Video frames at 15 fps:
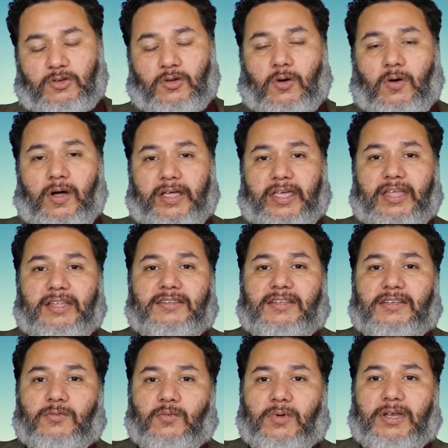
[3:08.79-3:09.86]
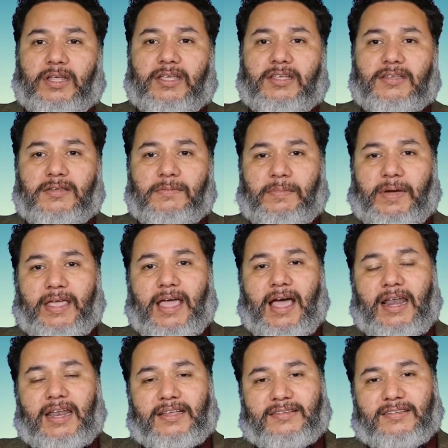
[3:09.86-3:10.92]
So again, this one is by
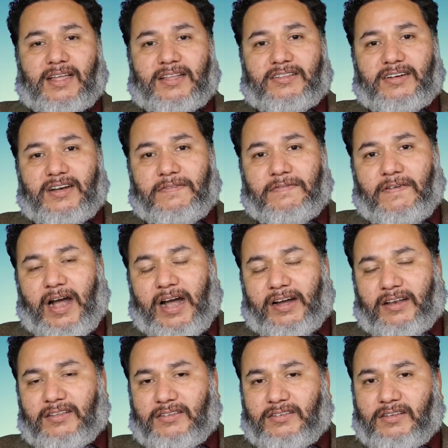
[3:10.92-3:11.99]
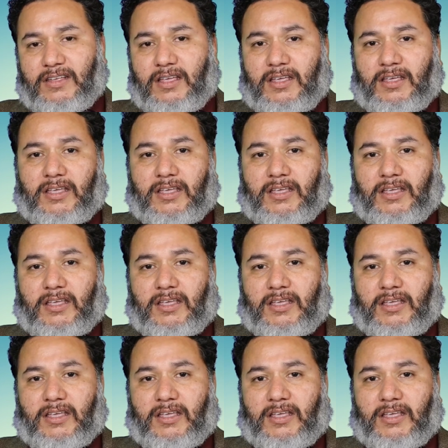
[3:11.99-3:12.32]
Alexandria Fragrance,